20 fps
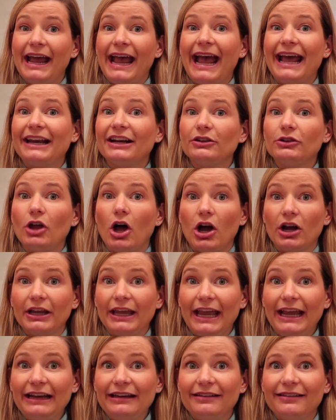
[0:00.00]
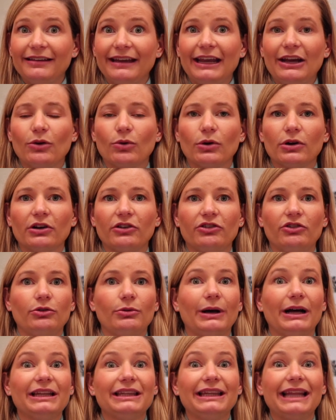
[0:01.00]
and elongates in order
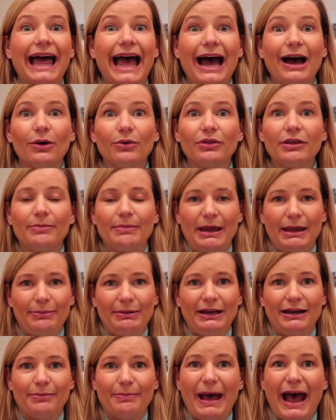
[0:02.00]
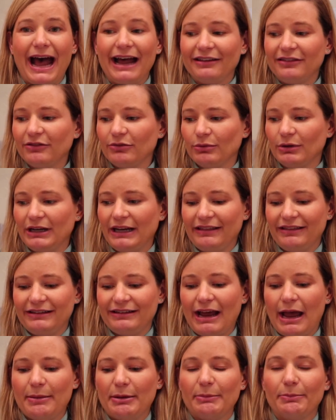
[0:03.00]
to allow the baby to pass through it at the
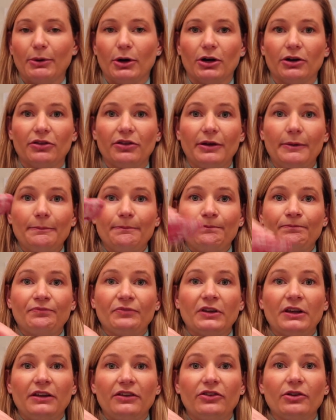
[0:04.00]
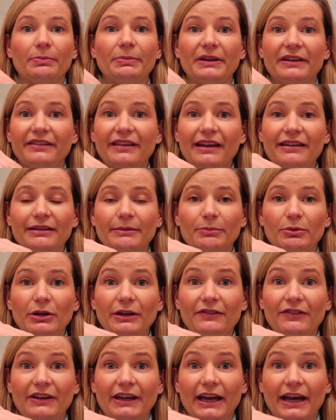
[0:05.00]
time of birth. So placenta
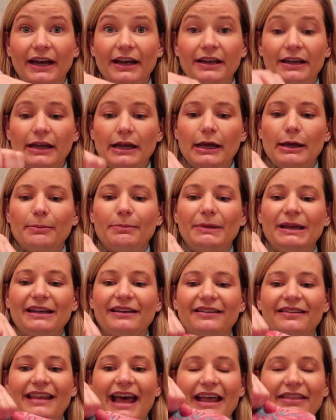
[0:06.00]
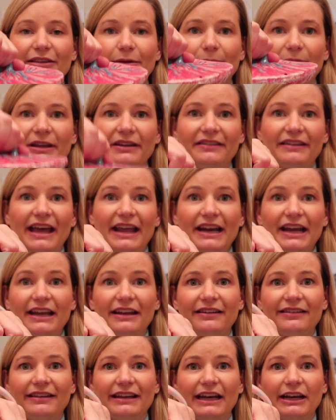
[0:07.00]
previa means that the placenta
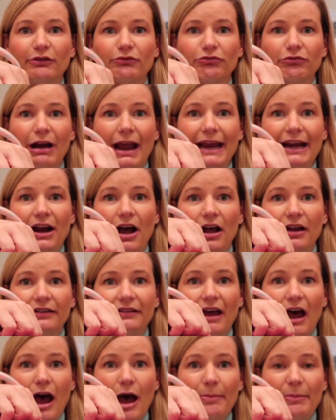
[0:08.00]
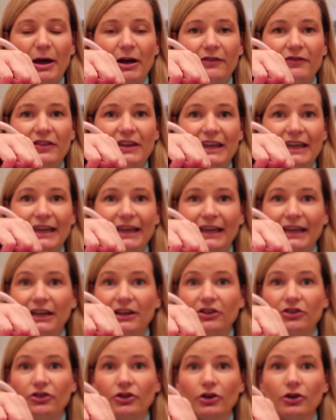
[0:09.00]
is sitting right on top of the
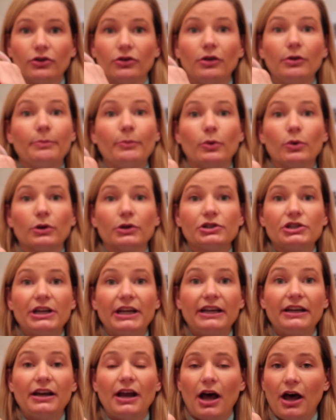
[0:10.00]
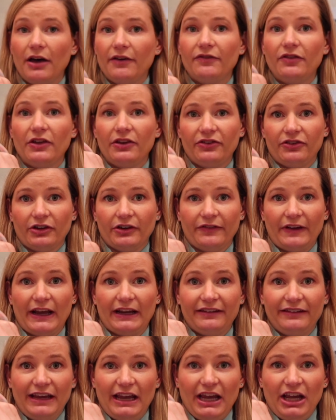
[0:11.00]
internal portion of the
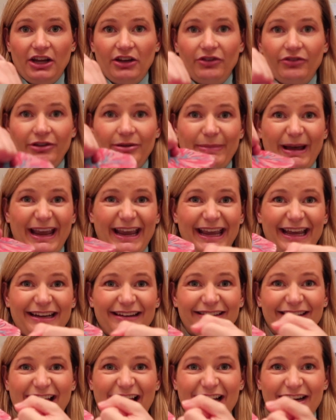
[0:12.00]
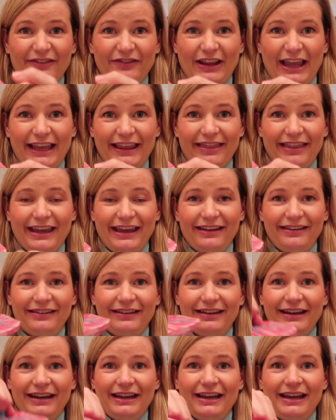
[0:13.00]
cervix. You see my hand is kind of like
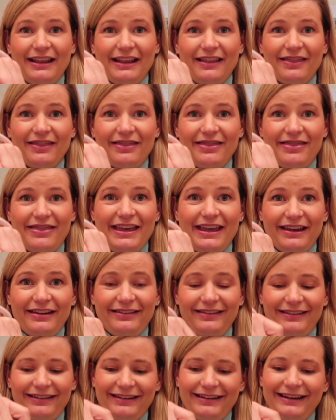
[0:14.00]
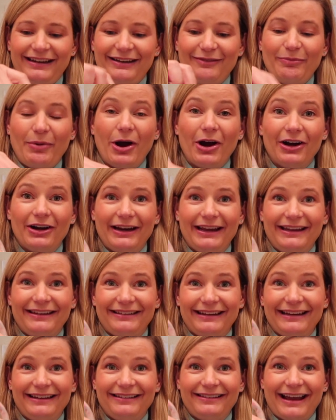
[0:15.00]
this. This part is
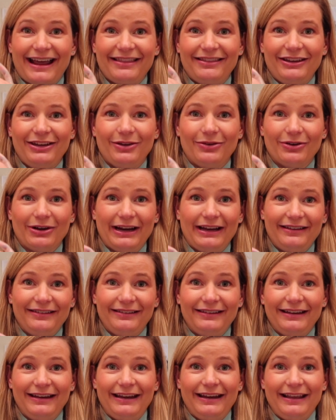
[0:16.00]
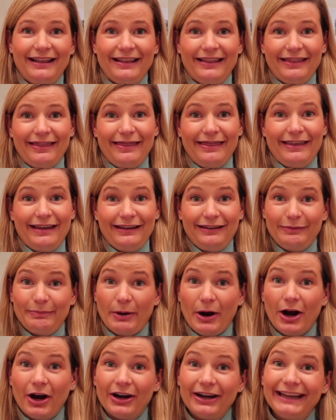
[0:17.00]
inside the uterus. This
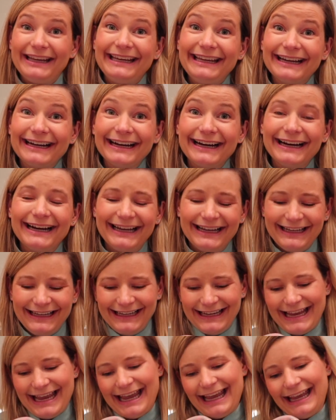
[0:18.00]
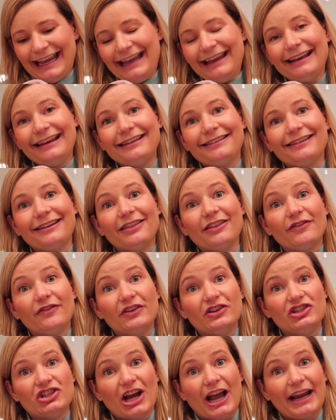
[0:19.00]
part here is the
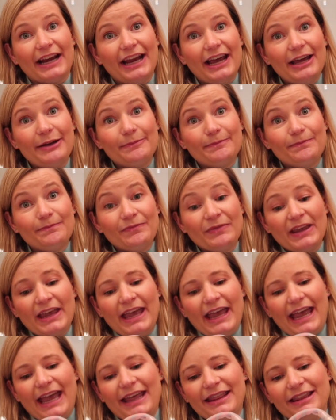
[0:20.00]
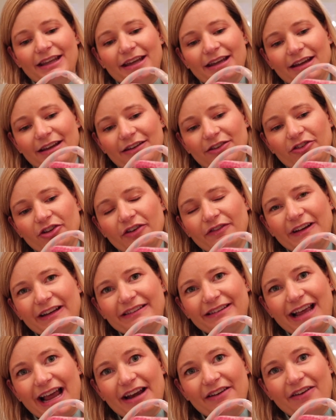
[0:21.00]
vagina. And the
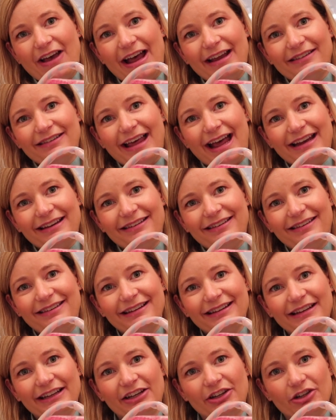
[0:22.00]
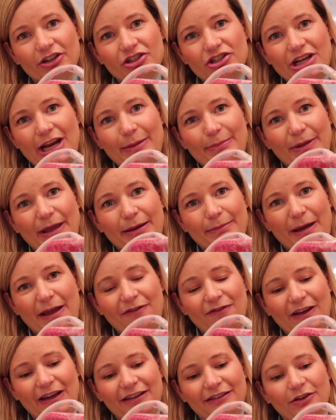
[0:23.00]
cervix kind of has that cylinder shape like my
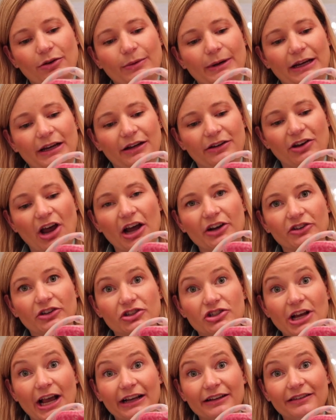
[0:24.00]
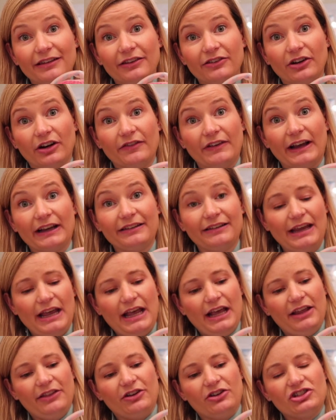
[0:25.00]
fist. So when a doctor checks the cervix,
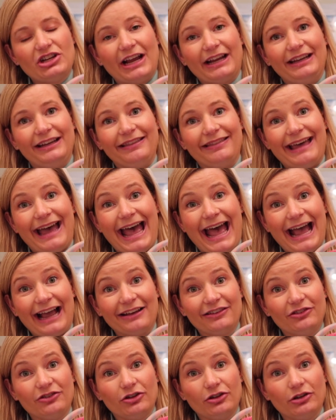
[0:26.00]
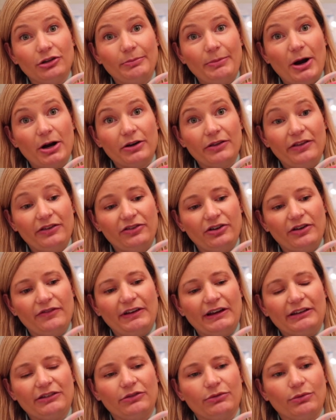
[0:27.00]
they're checking the external part of the
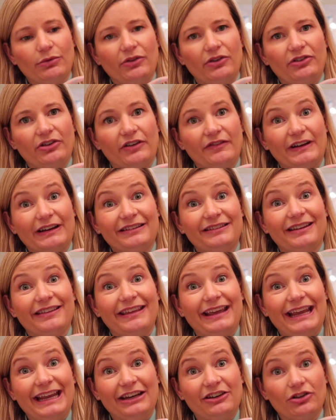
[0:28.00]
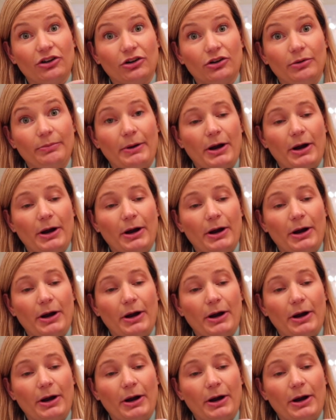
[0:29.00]
cervix through the cervix to the internal